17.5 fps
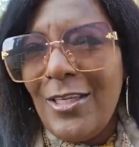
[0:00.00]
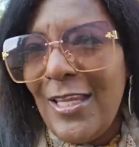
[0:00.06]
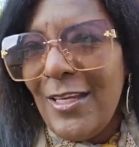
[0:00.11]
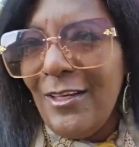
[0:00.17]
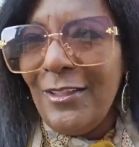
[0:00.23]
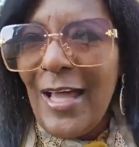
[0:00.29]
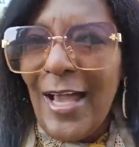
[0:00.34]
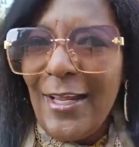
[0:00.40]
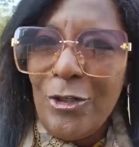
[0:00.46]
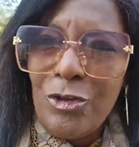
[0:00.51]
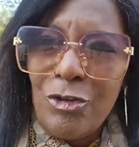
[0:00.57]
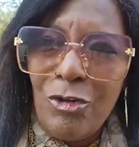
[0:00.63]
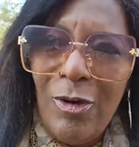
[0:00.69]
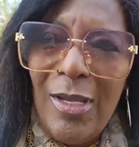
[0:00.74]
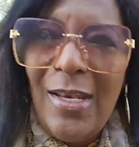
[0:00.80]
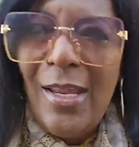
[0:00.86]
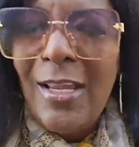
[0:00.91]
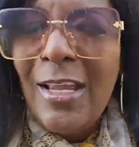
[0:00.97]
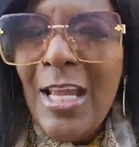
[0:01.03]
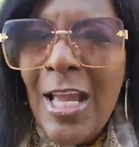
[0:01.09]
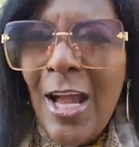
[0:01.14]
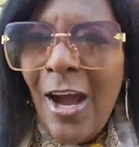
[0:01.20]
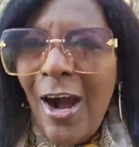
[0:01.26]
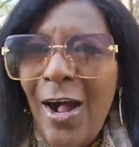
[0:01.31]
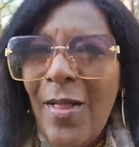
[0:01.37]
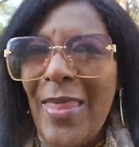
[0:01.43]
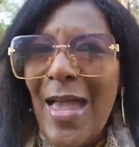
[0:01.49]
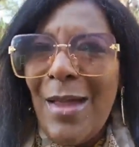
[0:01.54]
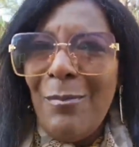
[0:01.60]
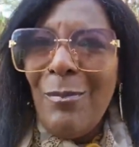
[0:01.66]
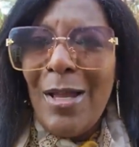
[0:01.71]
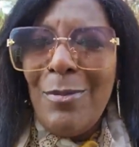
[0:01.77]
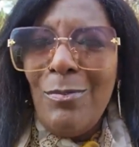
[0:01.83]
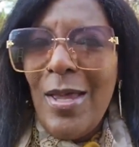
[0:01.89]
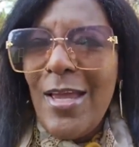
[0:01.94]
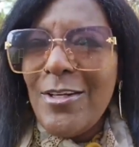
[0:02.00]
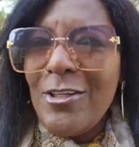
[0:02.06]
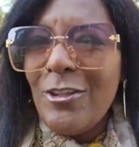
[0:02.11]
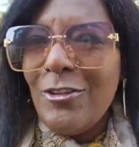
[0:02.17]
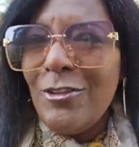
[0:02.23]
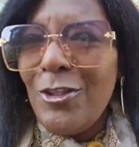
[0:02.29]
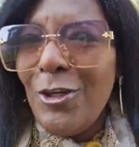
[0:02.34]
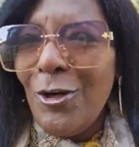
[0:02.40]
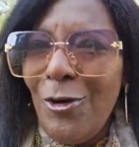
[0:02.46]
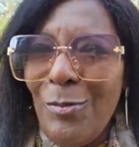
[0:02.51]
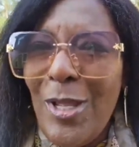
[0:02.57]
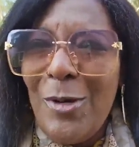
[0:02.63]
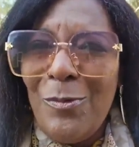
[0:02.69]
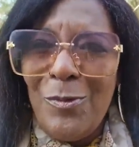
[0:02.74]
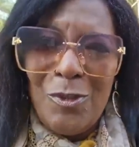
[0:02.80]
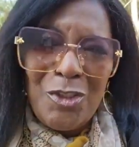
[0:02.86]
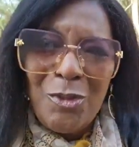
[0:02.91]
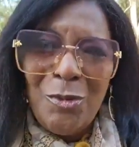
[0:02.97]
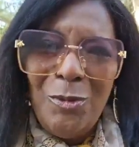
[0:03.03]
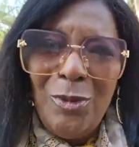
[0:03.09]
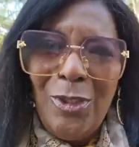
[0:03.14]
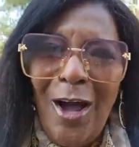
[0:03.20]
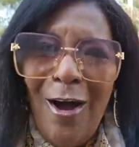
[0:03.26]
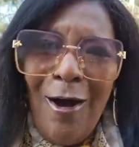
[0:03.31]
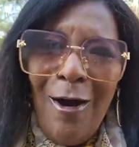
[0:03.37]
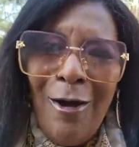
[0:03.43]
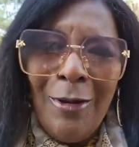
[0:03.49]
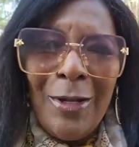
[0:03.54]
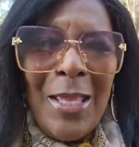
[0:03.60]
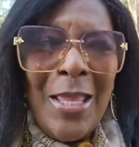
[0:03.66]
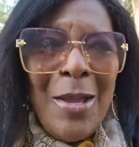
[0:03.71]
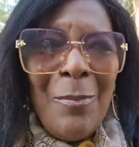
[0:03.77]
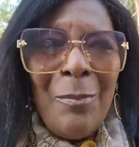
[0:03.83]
a lot of training on that. My mentor told me it was too long,